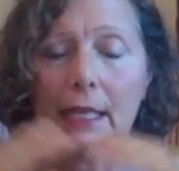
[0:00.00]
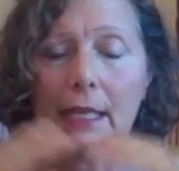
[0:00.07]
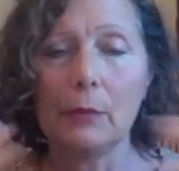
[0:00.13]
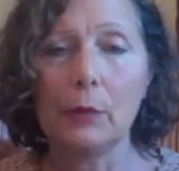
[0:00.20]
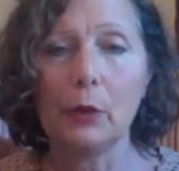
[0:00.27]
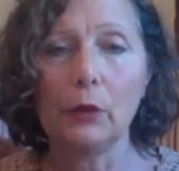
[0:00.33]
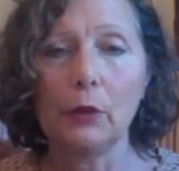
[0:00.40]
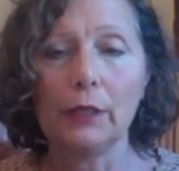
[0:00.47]

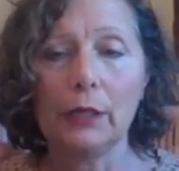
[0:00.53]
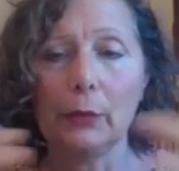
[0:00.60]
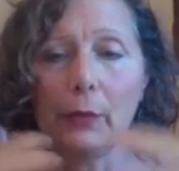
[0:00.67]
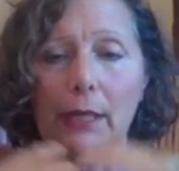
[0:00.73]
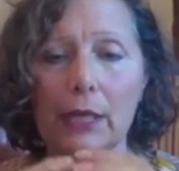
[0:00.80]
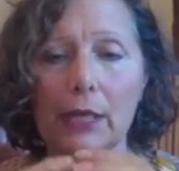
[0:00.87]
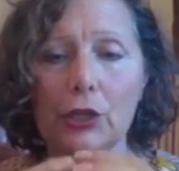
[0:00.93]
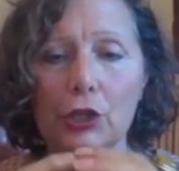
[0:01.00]
and building
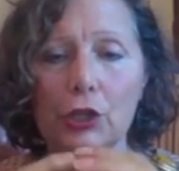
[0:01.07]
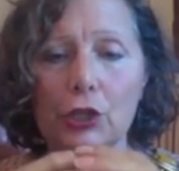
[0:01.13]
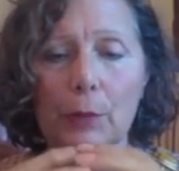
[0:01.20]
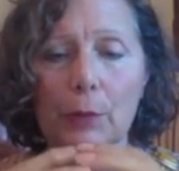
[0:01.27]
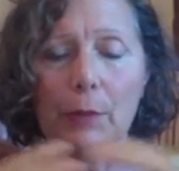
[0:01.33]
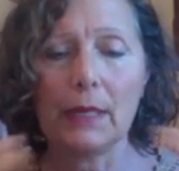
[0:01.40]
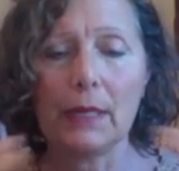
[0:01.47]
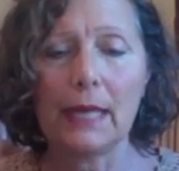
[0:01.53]

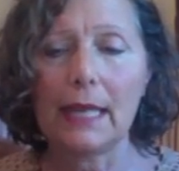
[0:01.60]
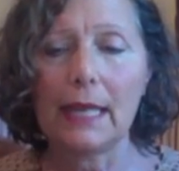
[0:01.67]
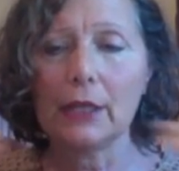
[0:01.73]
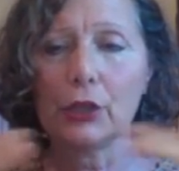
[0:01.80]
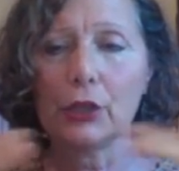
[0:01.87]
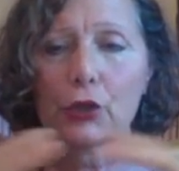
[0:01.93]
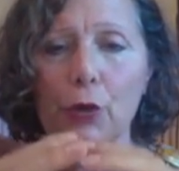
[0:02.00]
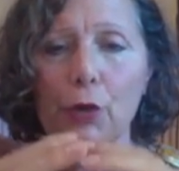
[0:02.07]
relationship and getting
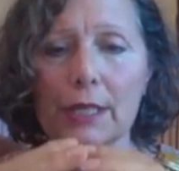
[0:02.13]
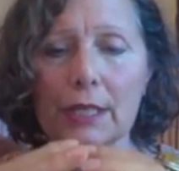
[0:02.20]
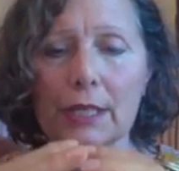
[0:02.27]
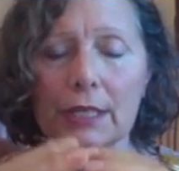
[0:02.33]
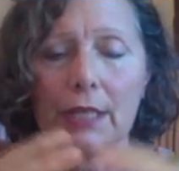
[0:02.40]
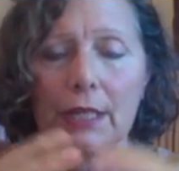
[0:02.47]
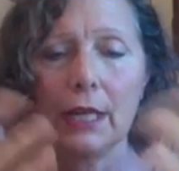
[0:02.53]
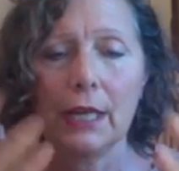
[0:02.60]
the
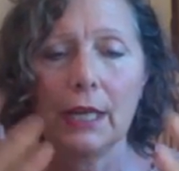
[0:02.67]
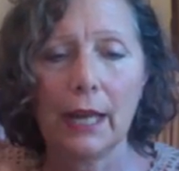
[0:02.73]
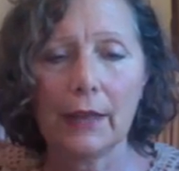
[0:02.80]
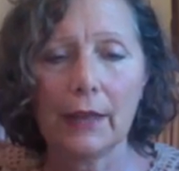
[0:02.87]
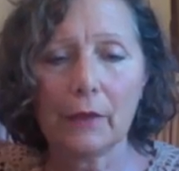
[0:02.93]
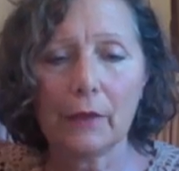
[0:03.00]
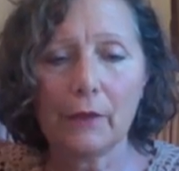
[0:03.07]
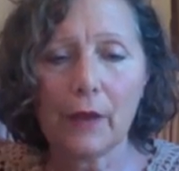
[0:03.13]
trust
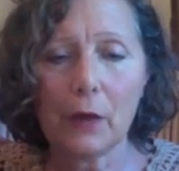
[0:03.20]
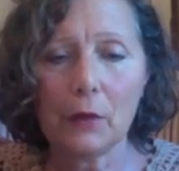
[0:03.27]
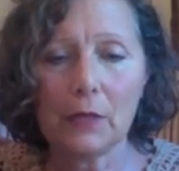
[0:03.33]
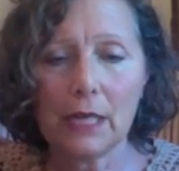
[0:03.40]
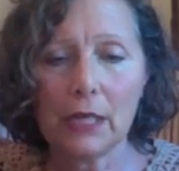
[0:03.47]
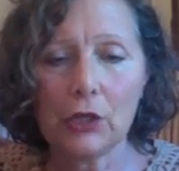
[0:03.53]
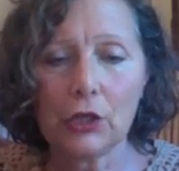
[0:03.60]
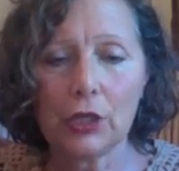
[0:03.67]
at the
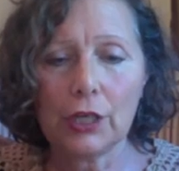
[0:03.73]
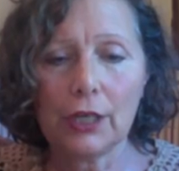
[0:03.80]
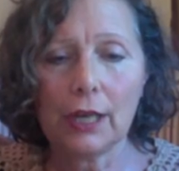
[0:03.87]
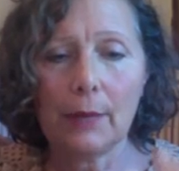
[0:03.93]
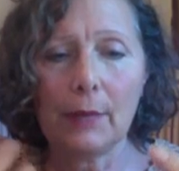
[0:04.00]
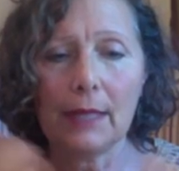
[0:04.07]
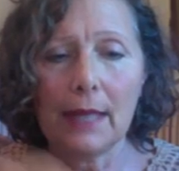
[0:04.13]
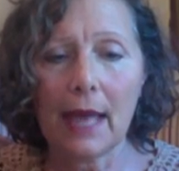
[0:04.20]
foundation.
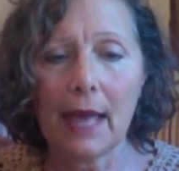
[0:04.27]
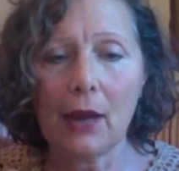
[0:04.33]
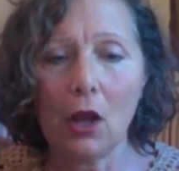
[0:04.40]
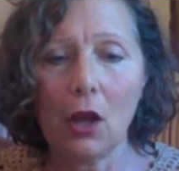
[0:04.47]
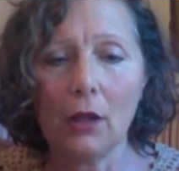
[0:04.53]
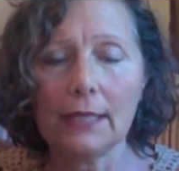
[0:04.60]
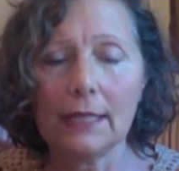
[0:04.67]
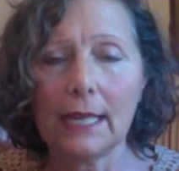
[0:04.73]
I mean, that
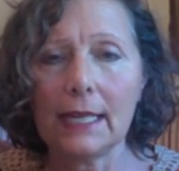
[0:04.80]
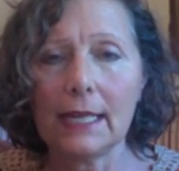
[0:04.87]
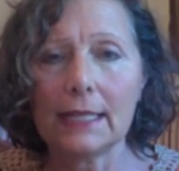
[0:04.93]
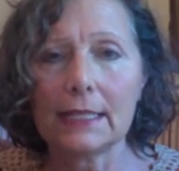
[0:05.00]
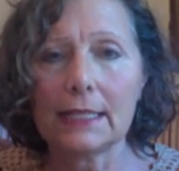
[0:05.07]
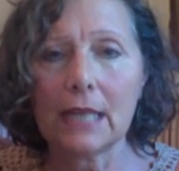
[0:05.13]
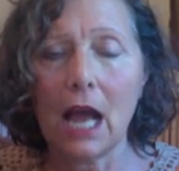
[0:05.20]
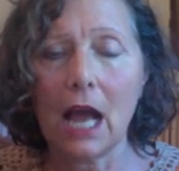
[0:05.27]
all
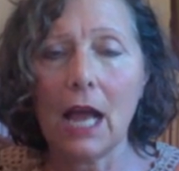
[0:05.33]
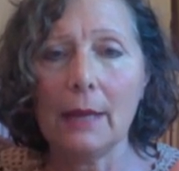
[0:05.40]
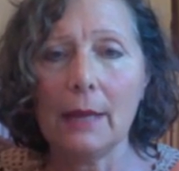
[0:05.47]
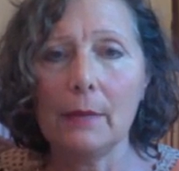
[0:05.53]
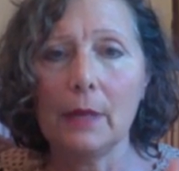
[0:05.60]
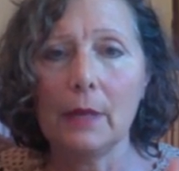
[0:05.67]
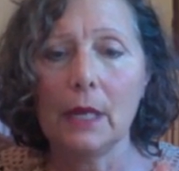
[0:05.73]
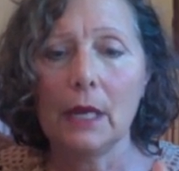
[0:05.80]
takes
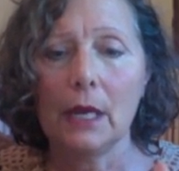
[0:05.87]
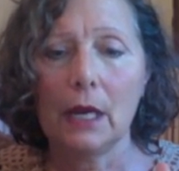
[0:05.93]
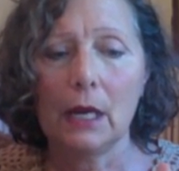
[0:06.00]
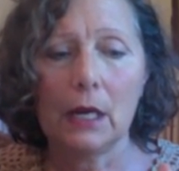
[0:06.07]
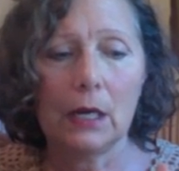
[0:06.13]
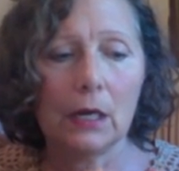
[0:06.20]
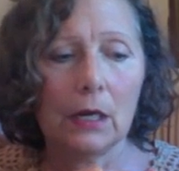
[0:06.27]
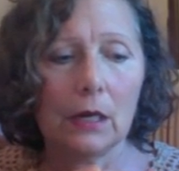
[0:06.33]
time.
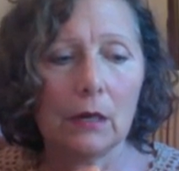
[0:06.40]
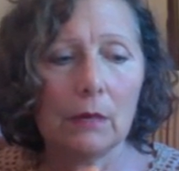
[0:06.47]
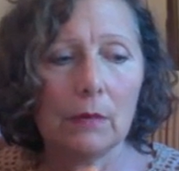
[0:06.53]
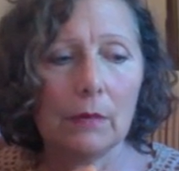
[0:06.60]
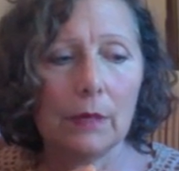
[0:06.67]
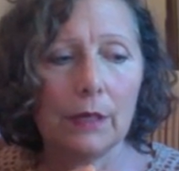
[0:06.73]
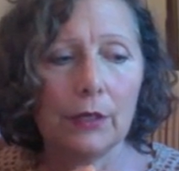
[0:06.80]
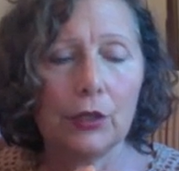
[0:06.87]

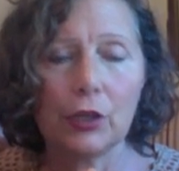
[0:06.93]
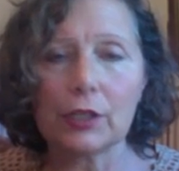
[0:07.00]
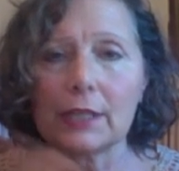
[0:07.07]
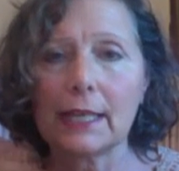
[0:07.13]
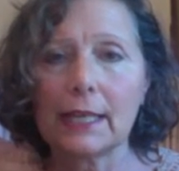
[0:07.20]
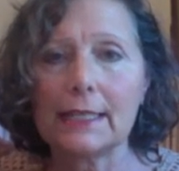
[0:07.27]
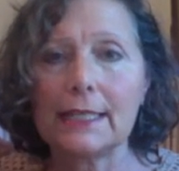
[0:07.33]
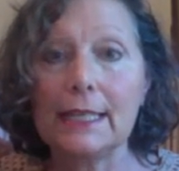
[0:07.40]
Just
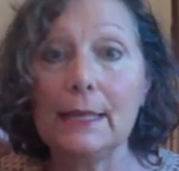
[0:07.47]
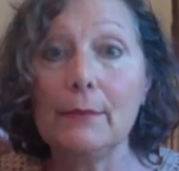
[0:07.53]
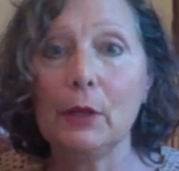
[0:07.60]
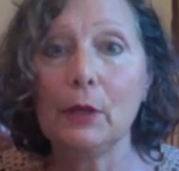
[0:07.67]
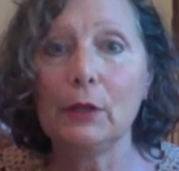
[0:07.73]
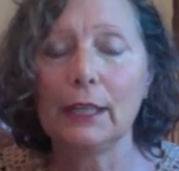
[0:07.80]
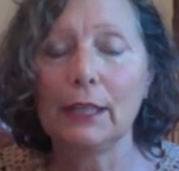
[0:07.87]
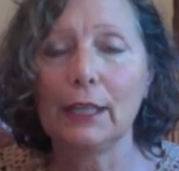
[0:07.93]
like team
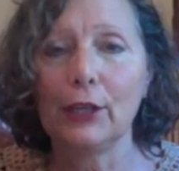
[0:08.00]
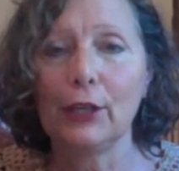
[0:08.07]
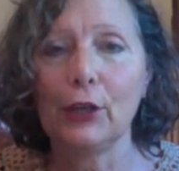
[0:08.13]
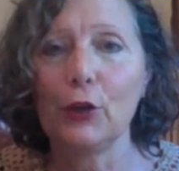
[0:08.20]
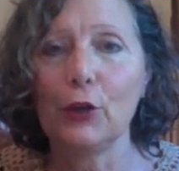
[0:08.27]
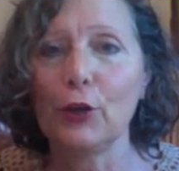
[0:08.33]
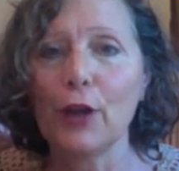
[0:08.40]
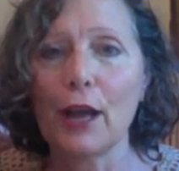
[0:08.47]
building,
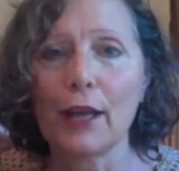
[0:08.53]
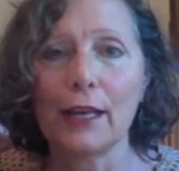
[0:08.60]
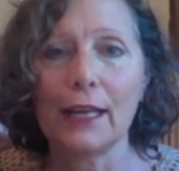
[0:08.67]
you're not going to